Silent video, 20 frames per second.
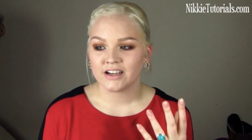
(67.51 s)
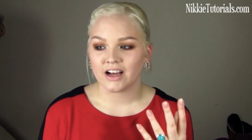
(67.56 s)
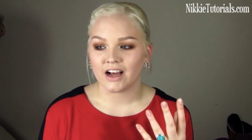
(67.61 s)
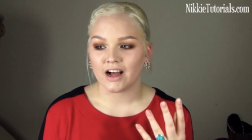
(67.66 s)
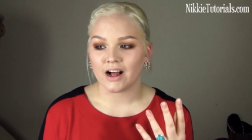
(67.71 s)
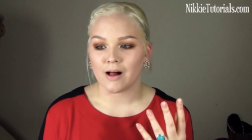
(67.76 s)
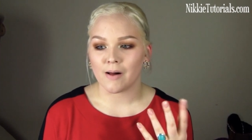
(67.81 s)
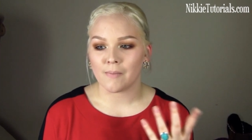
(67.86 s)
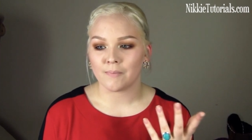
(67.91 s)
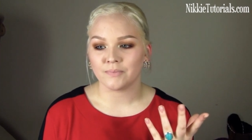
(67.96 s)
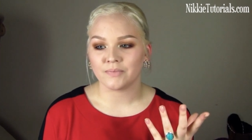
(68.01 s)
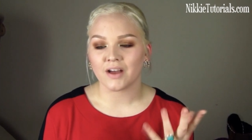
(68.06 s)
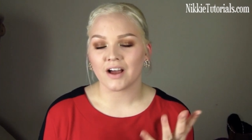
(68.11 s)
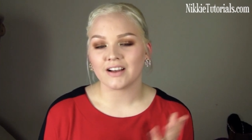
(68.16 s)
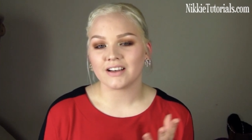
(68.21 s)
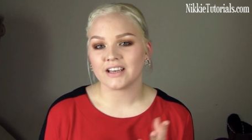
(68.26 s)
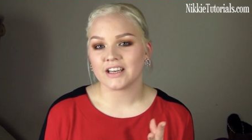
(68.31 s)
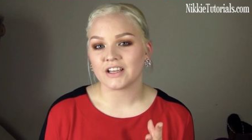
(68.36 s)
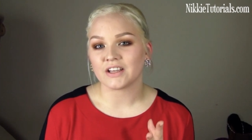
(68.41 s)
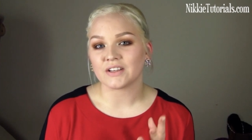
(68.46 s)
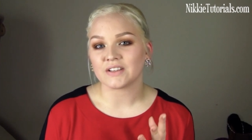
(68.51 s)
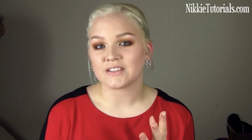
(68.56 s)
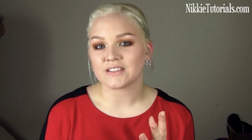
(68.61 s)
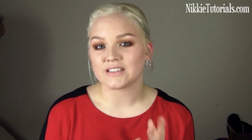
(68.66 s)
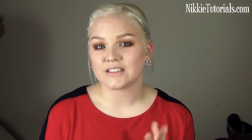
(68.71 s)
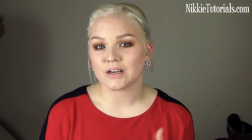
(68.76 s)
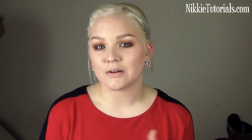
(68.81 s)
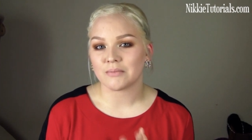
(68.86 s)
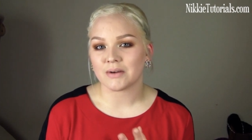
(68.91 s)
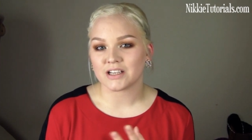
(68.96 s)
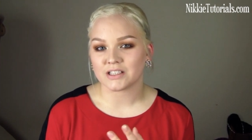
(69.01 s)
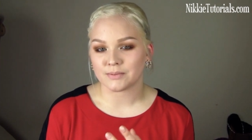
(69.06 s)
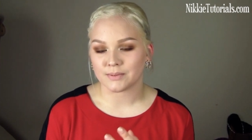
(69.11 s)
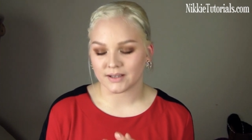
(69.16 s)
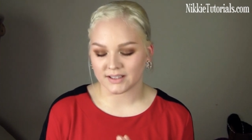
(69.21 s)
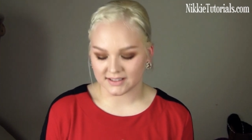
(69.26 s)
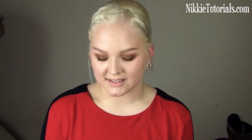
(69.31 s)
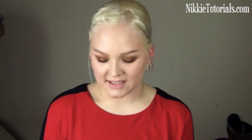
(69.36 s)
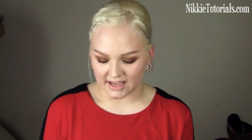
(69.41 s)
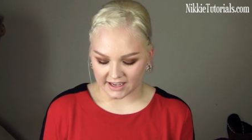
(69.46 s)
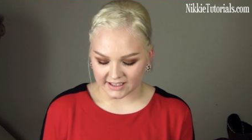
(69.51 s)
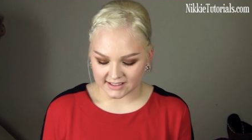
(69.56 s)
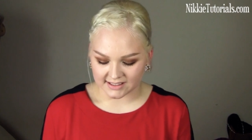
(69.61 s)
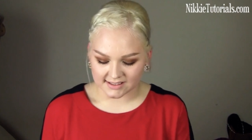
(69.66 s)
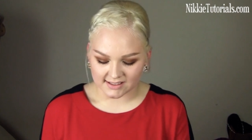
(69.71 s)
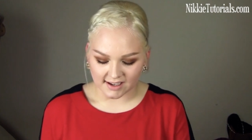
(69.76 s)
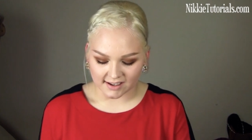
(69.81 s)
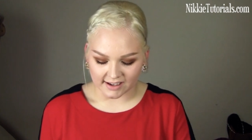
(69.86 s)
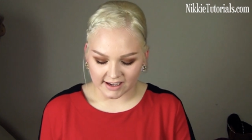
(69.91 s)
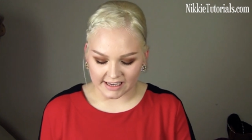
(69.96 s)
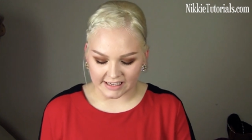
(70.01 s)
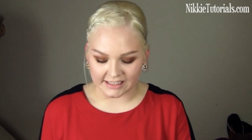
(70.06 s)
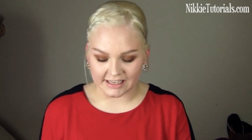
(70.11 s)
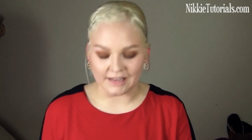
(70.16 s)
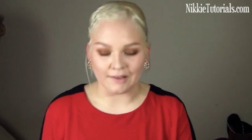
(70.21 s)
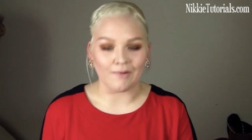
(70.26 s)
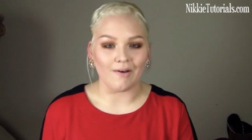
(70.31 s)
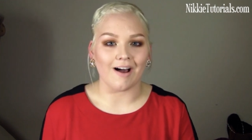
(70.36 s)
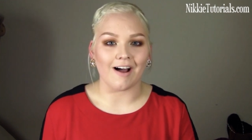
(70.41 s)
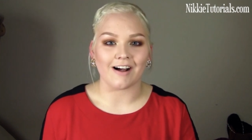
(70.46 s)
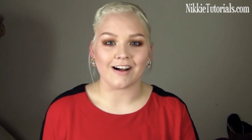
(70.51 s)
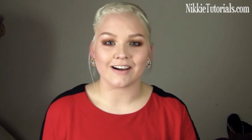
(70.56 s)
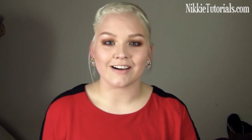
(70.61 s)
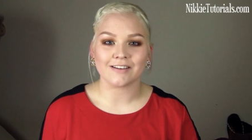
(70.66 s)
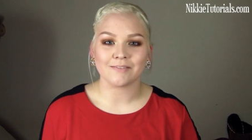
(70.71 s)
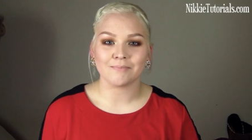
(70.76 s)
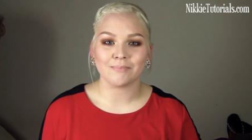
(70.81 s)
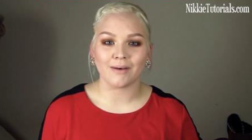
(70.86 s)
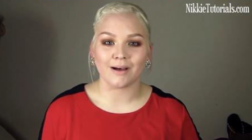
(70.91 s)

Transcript: um, not nails so much because I suck at nail art,